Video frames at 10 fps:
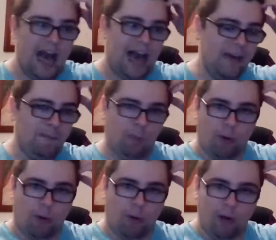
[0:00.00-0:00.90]
I can
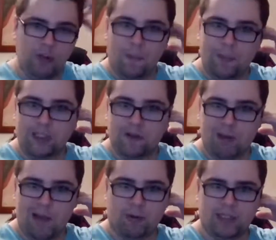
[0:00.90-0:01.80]
point to a piece of
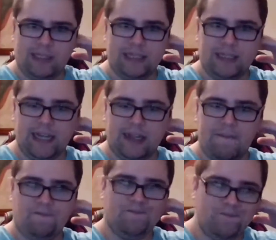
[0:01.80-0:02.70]
paper and tell
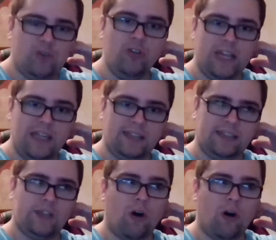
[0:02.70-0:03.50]
him do you think this is